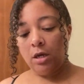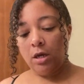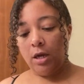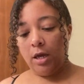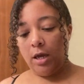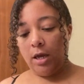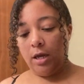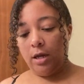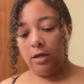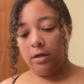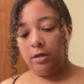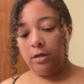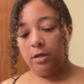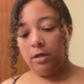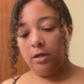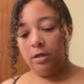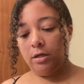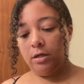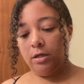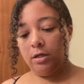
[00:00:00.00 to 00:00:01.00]
And
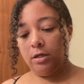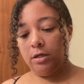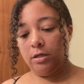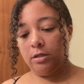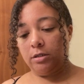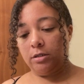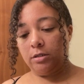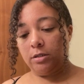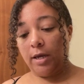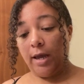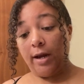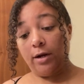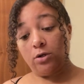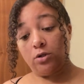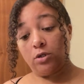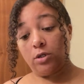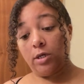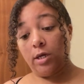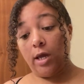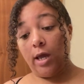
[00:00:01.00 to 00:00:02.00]
it is
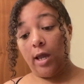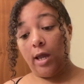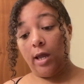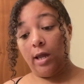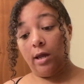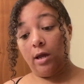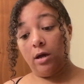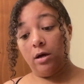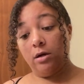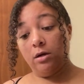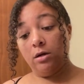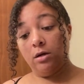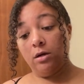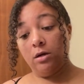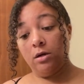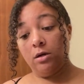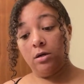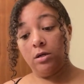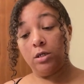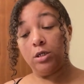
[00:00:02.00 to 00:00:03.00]
actually a
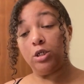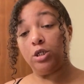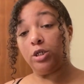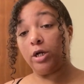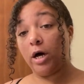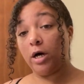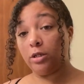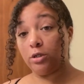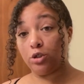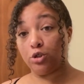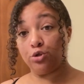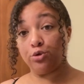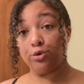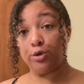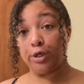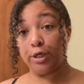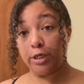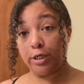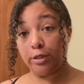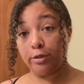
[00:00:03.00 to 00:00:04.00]
Dollar
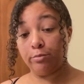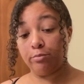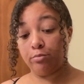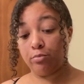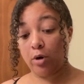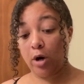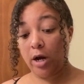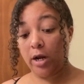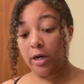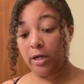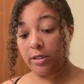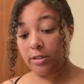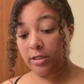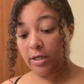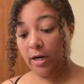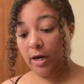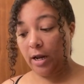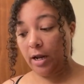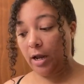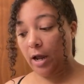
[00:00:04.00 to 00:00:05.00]
Tree product
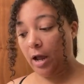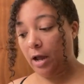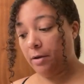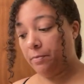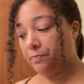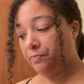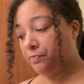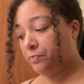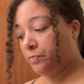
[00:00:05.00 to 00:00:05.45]
that I got.